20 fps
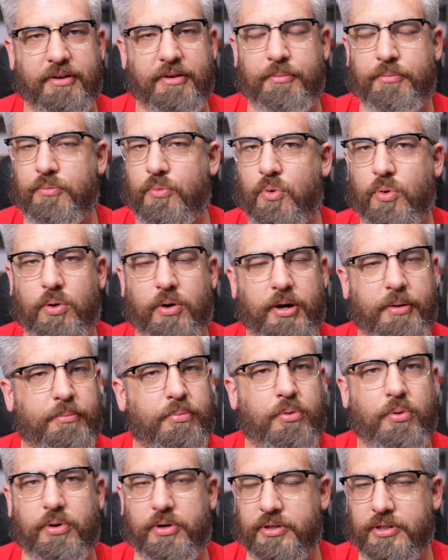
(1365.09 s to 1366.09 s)
more
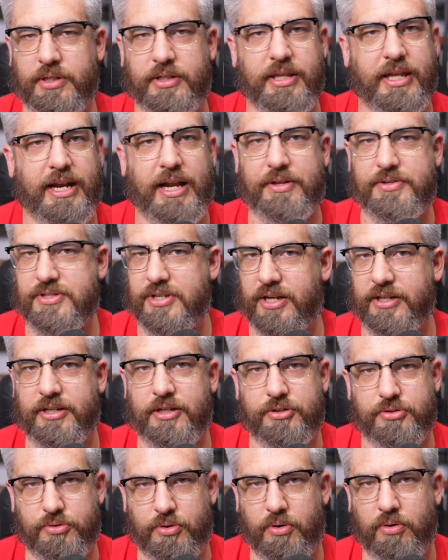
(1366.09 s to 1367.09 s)
important than outside
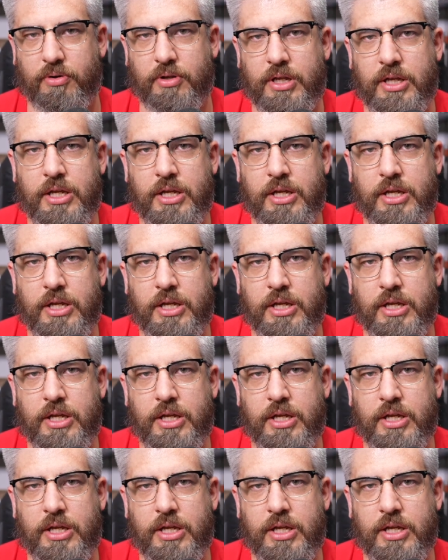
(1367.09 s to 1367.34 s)
control.